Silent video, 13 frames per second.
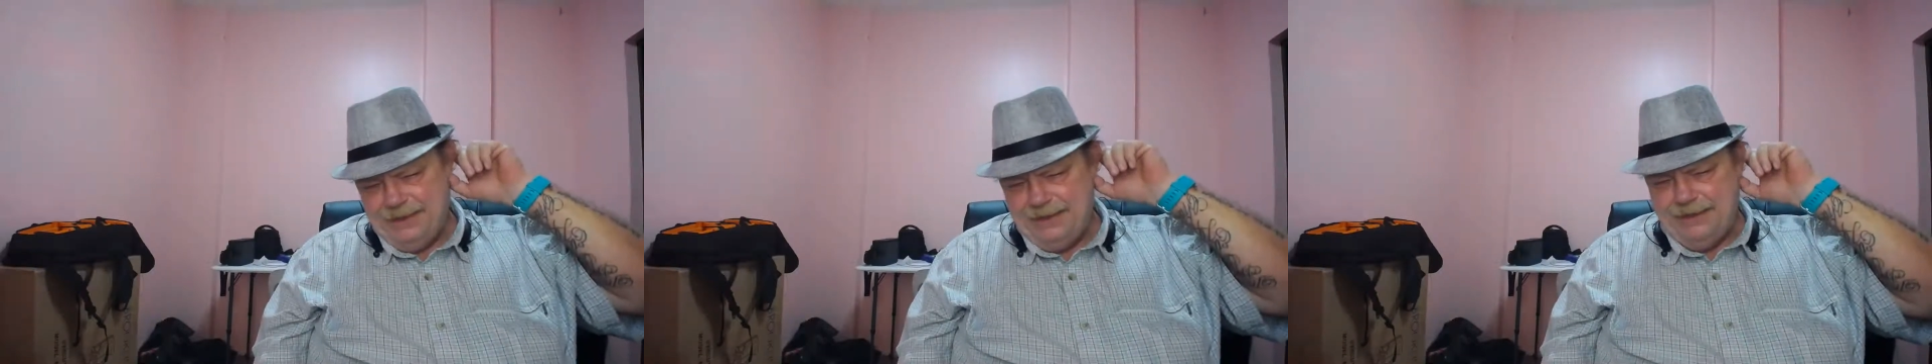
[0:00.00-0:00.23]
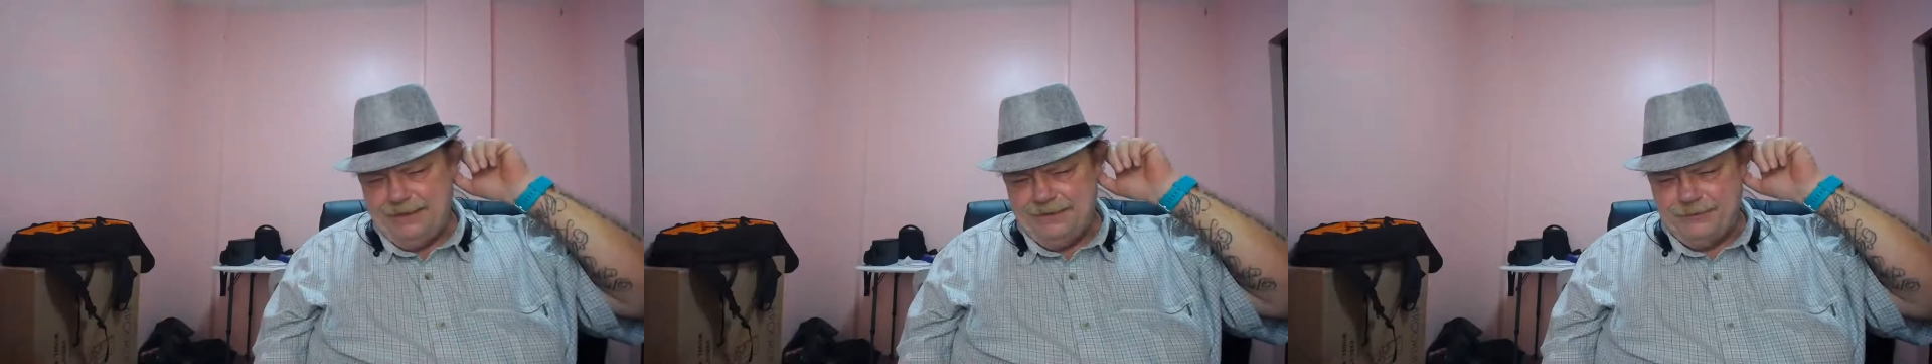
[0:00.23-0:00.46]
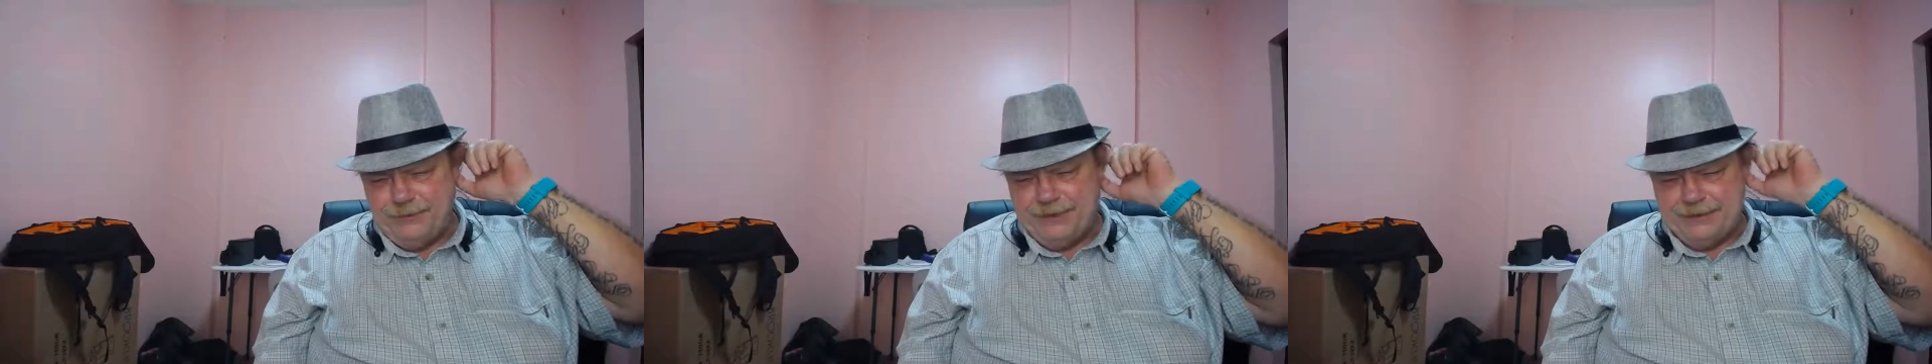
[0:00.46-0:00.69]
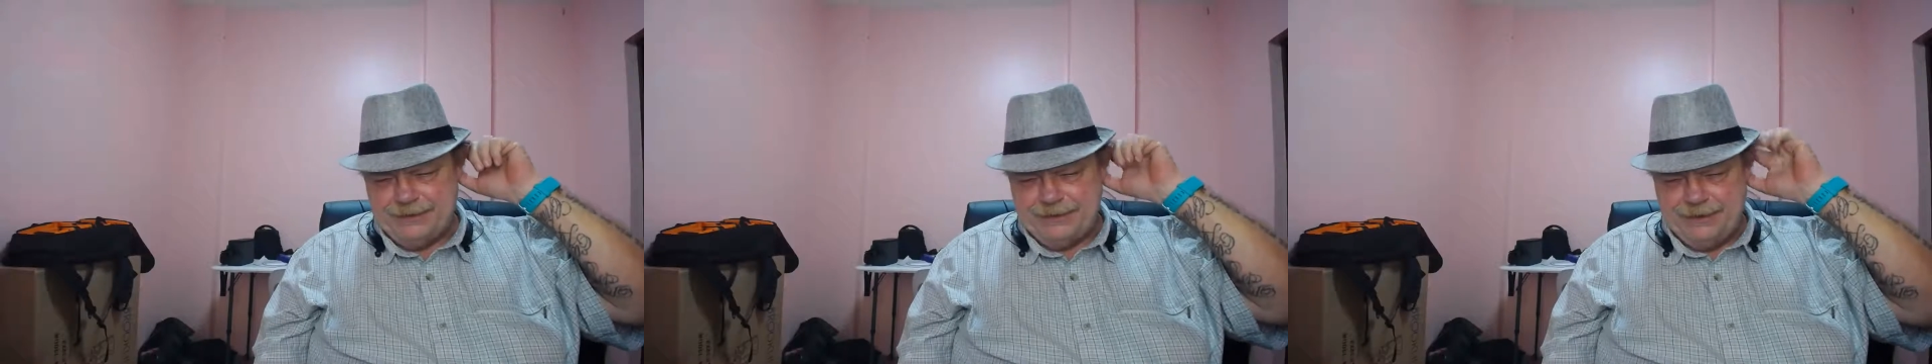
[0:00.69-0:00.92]
is where
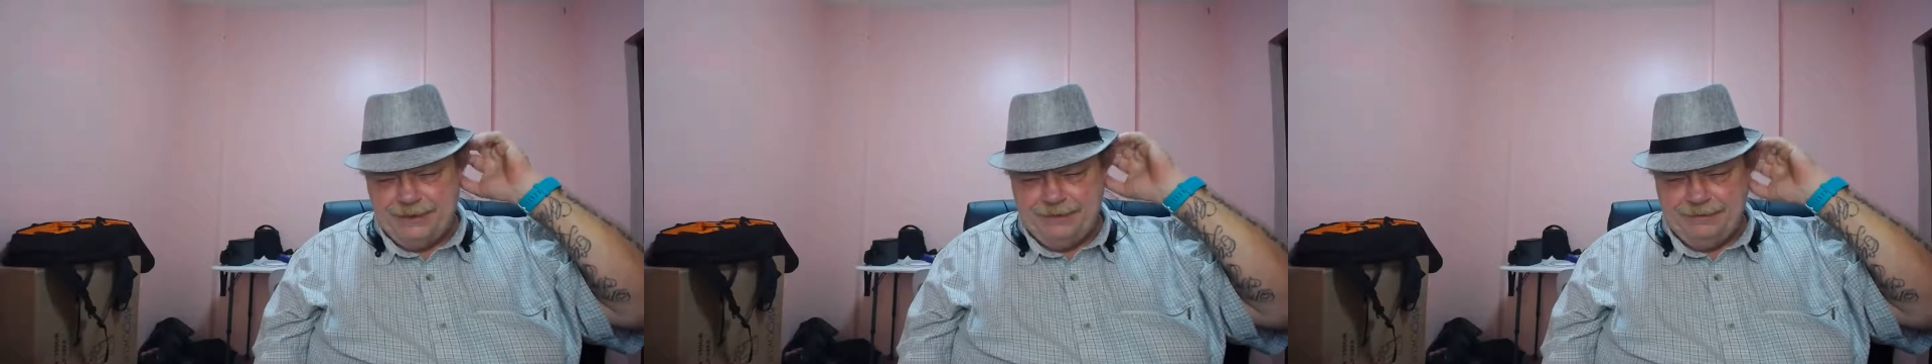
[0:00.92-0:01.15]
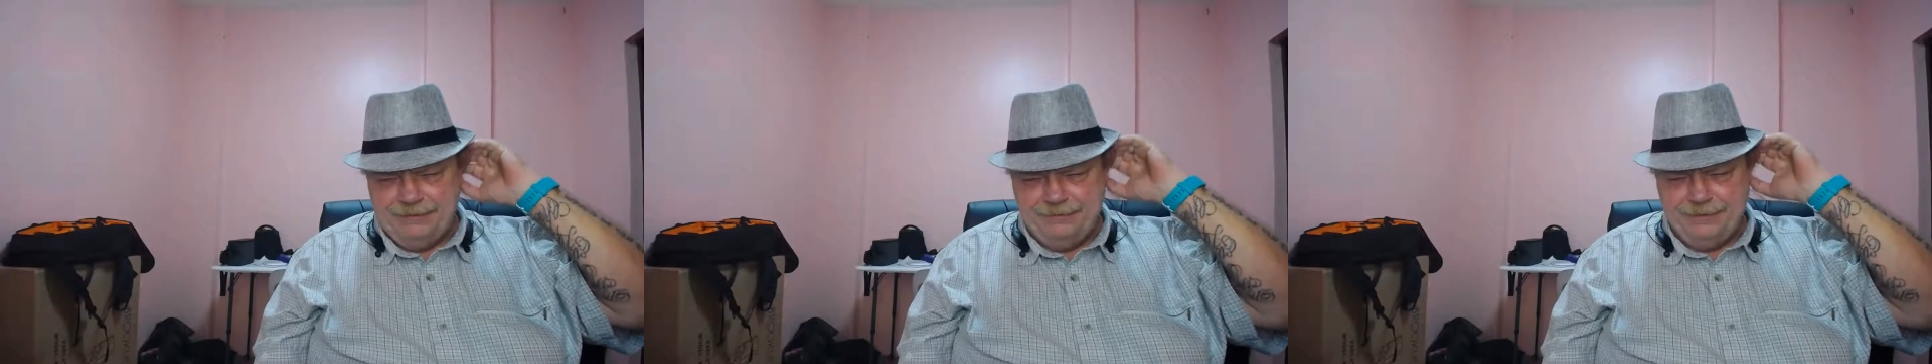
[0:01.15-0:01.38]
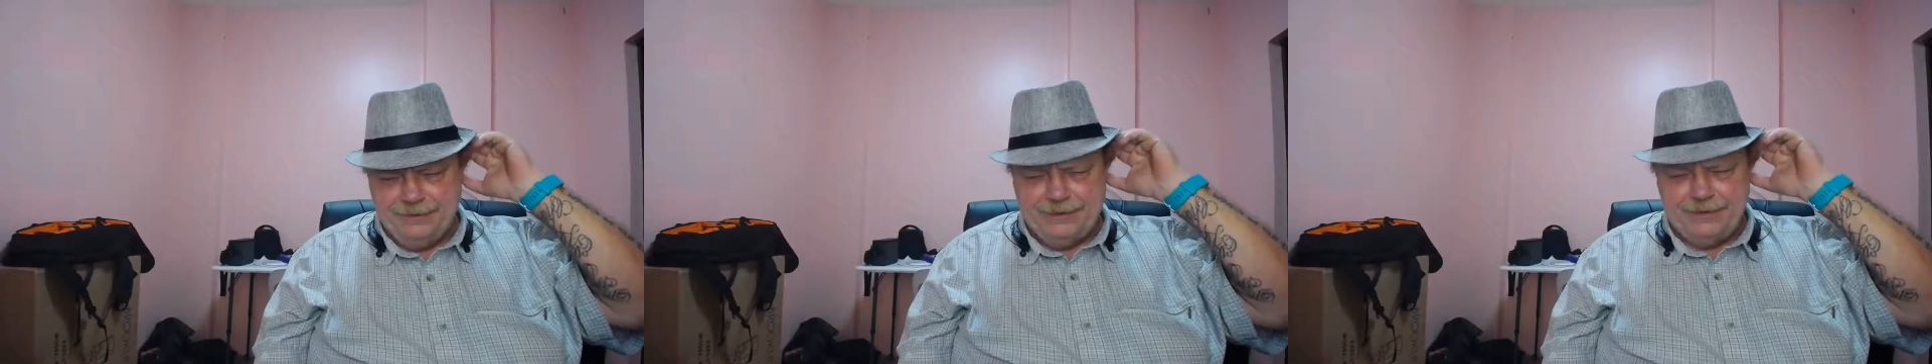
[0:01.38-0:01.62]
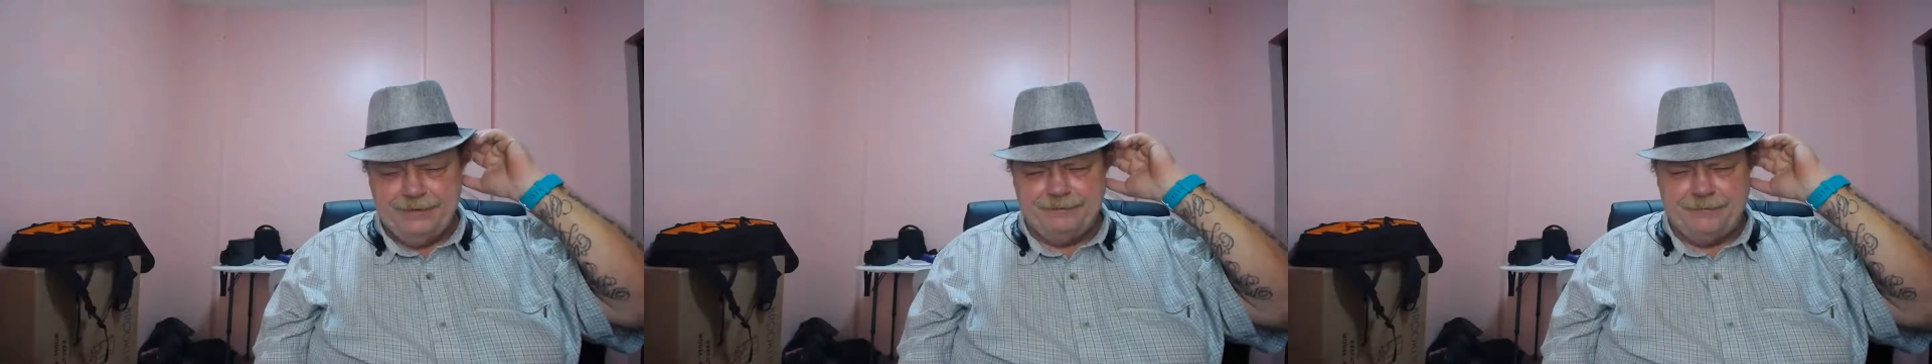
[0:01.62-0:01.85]
it's
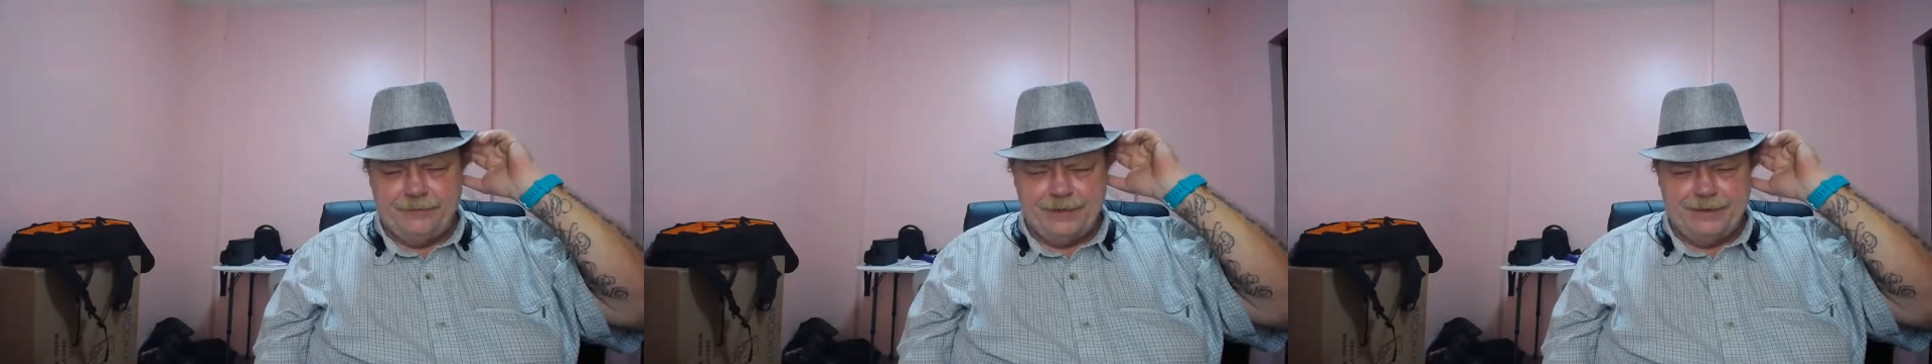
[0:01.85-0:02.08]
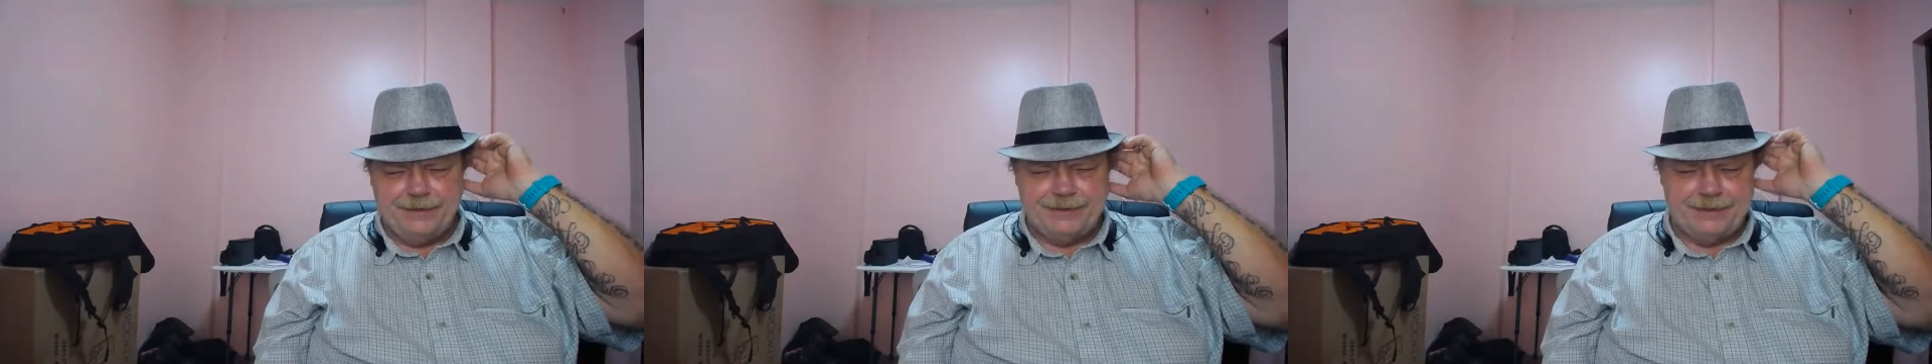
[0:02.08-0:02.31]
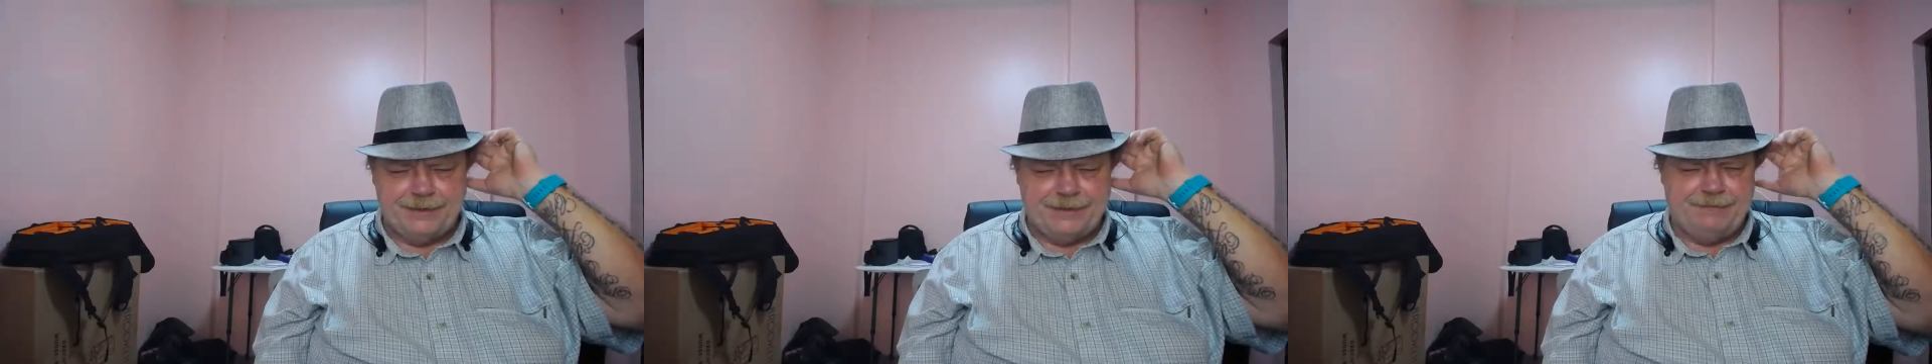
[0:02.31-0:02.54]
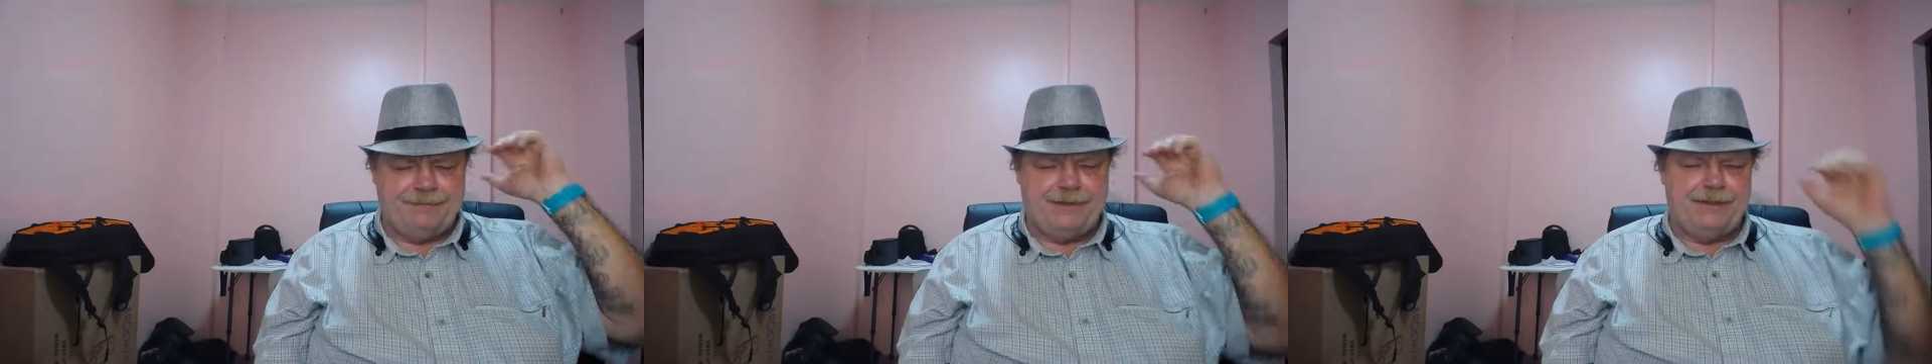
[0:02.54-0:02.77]
either 40 or
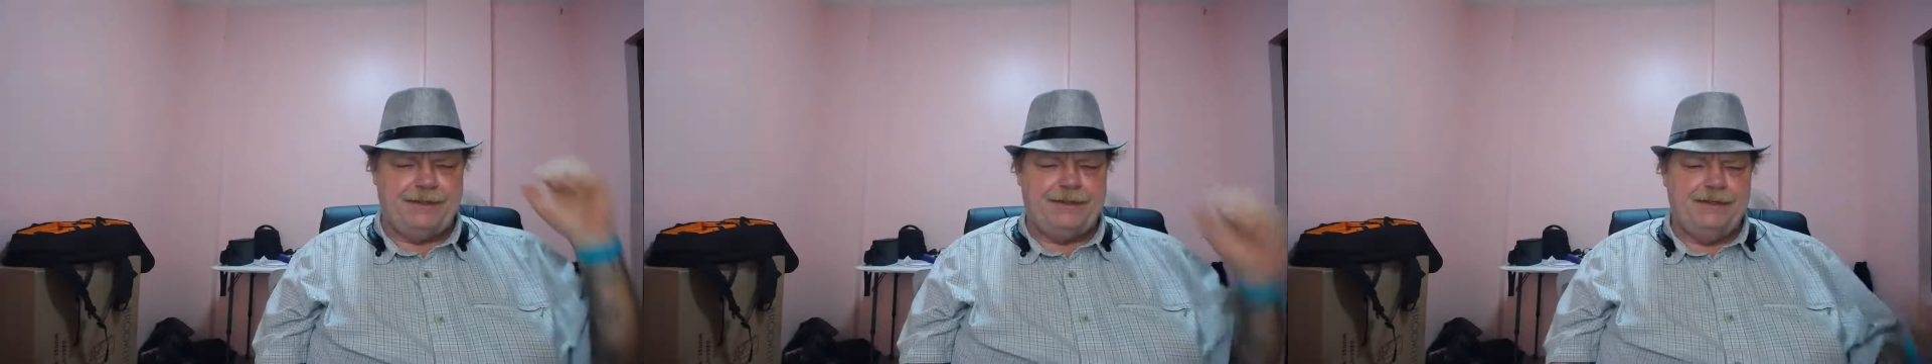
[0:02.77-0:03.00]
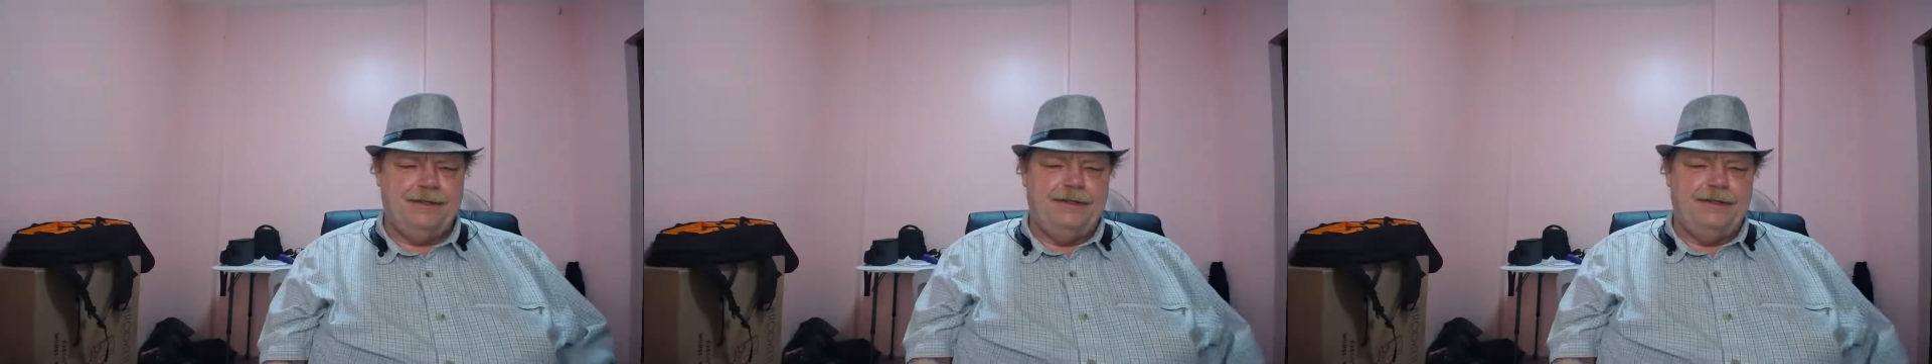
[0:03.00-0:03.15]
60 feet